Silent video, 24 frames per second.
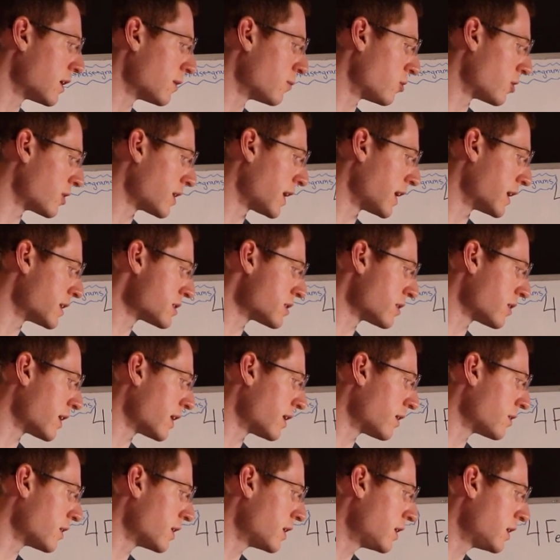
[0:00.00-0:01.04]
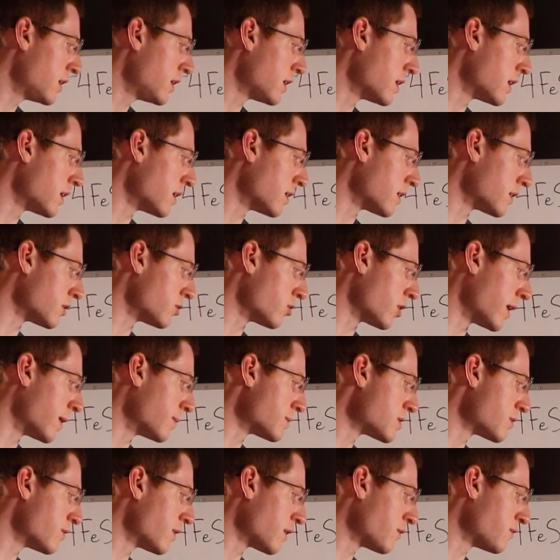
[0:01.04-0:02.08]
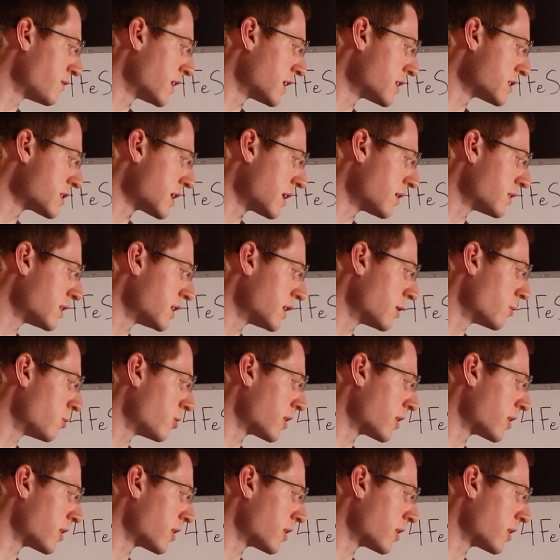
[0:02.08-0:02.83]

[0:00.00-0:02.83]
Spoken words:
we'll cancel out grams of FeS down here,